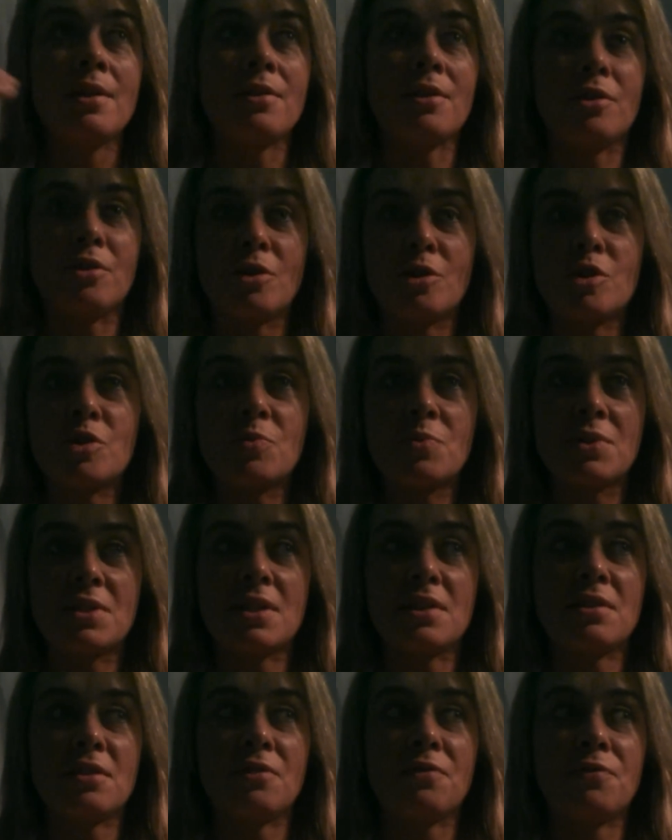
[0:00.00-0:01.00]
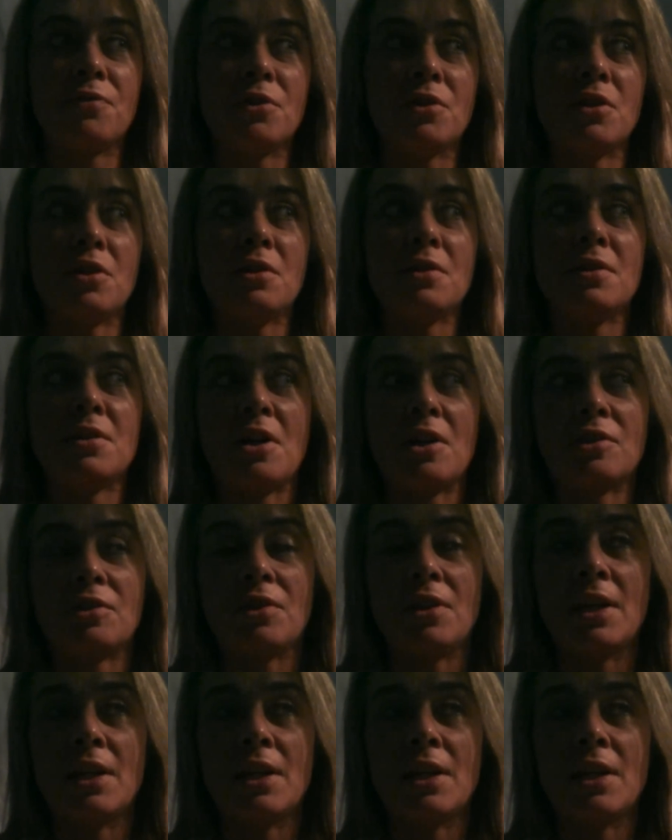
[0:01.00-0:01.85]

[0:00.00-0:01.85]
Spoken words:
the nurse was at the foot, Dr.